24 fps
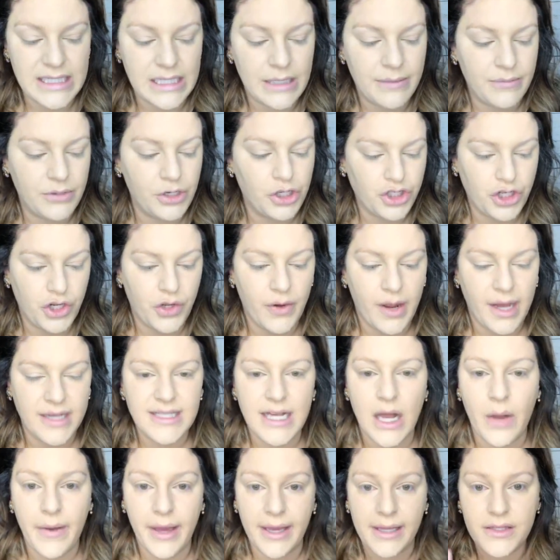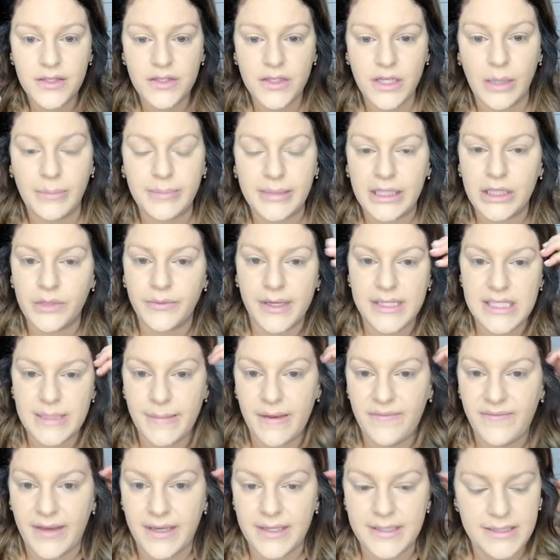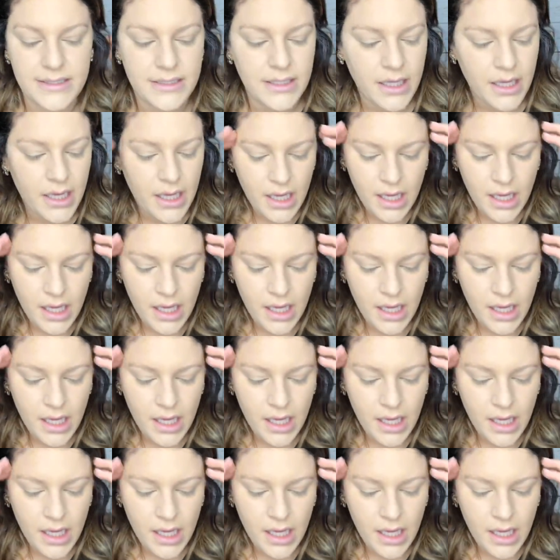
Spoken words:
and I'm gonna show you guys how I complete the rest of my face.